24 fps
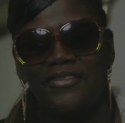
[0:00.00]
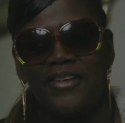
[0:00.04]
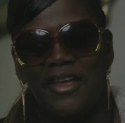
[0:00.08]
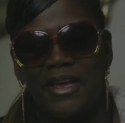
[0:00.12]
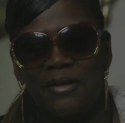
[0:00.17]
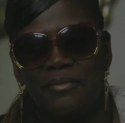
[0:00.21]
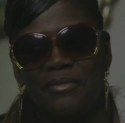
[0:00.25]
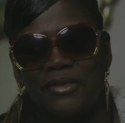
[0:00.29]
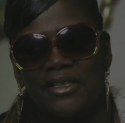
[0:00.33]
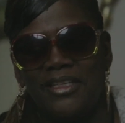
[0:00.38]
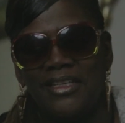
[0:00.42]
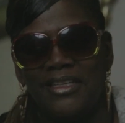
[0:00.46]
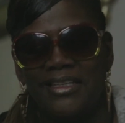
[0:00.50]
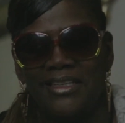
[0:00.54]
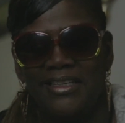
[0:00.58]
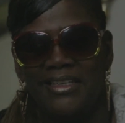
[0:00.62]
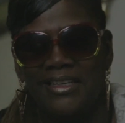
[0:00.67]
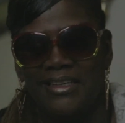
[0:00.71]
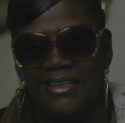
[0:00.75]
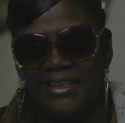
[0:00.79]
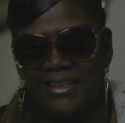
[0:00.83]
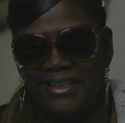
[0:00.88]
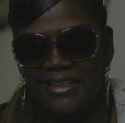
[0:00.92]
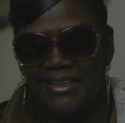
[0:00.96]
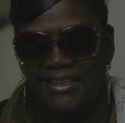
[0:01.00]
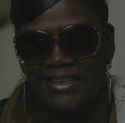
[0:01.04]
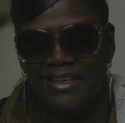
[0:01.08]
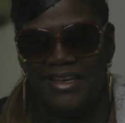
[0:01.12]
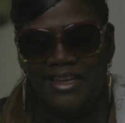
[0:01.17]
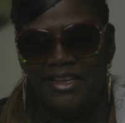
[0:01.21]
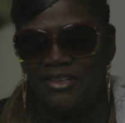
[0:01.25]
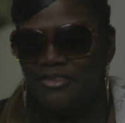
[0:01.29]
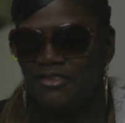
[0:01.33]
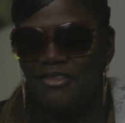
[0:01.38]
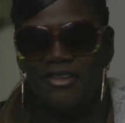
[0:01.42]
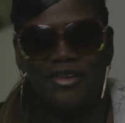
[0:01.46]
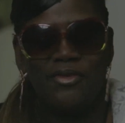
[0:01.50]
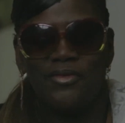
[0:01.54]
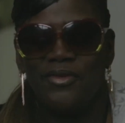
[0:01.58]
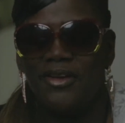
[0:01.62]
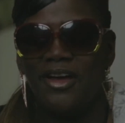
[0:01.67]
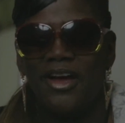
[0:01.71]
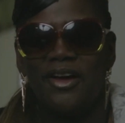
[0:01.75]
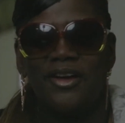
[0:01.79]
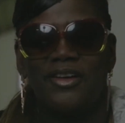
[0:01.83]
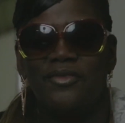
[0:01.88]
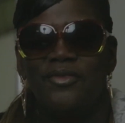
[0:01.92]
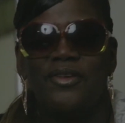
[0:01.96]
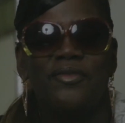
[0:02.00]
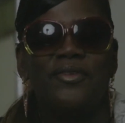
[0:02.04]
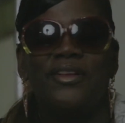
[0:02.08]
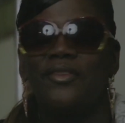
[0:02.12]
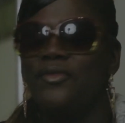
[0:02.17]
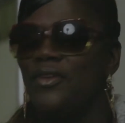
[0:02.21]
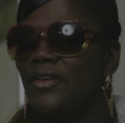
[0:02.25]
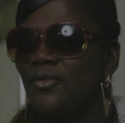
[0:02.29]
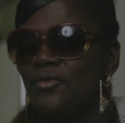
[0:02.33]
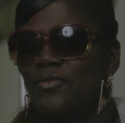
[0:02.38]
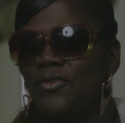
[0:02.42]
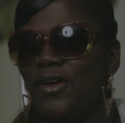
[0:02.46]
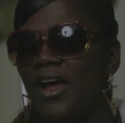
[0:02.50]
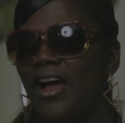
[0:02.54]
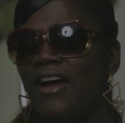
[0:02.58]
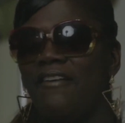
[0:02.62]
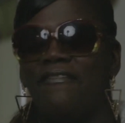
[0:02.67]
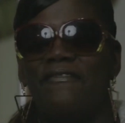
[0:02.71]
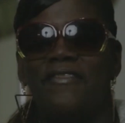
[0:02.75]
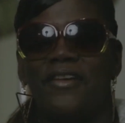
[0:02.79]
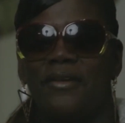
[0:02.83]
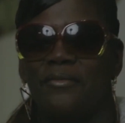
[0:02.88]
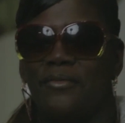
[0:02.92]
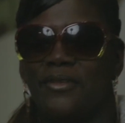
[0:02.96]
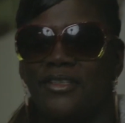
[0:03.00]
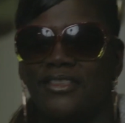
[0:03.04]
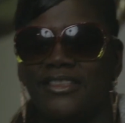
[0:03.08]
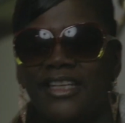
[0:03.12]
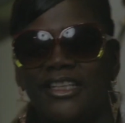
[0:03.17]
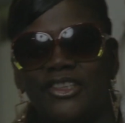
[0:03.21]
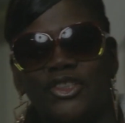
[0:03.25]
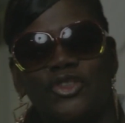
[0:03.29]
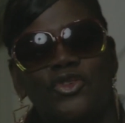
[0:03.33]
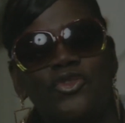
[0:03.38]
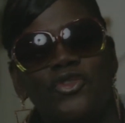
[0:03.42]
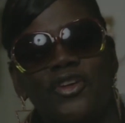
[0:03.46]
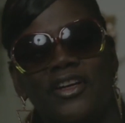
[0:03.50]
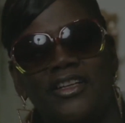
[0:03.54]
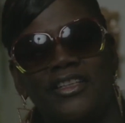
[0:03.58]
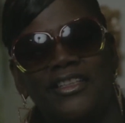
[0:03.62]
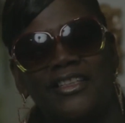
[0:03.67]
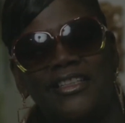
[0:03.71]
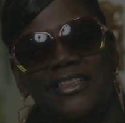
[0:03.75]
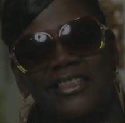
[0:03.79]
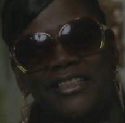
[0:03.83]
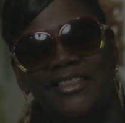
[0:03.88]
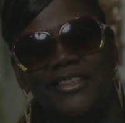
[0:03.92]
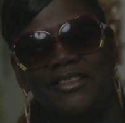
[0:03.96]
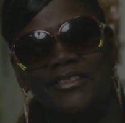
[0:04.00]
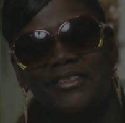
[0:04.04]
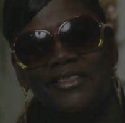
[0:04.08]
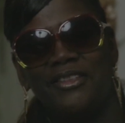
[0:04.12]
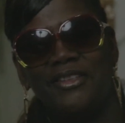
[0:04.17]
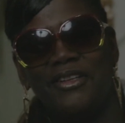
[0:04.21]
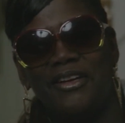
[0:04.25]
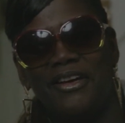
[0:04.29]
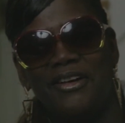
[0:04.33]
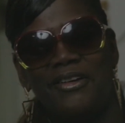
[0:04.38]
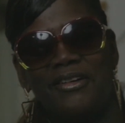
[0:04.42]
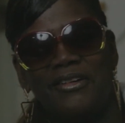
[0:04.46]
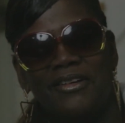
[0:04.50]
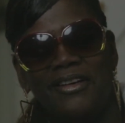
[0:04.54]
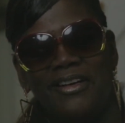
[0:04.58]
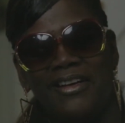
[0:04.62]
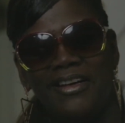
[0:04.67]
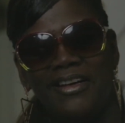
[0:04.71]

family. You know, we all, we, we, we our family is like crooked, you know.